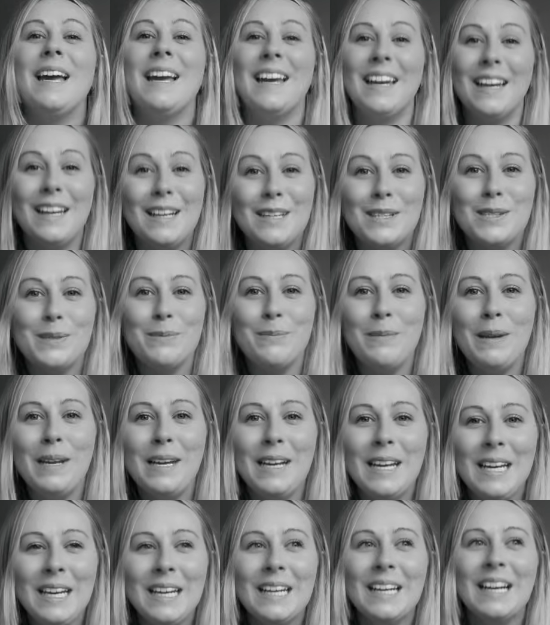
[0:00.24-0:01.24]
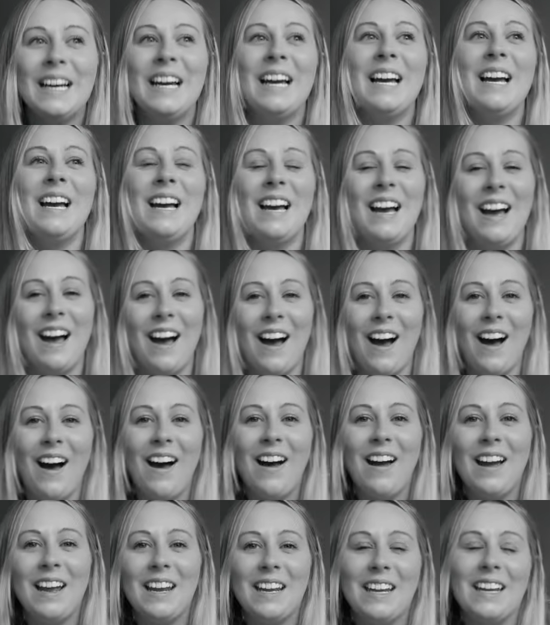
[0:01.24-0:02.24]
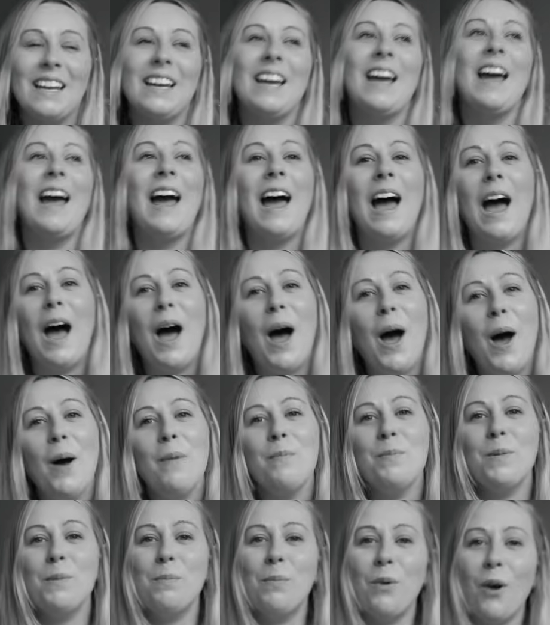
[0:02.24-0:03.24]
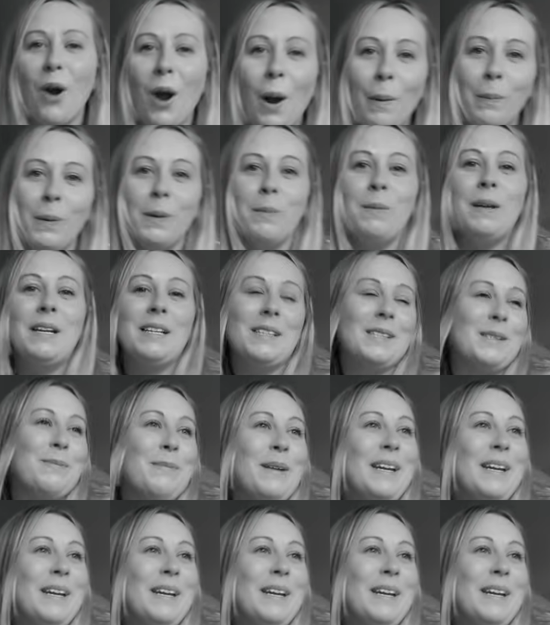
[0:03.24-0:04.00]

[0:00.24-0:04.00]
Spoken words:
It's me. Hi, I'm the problem, it's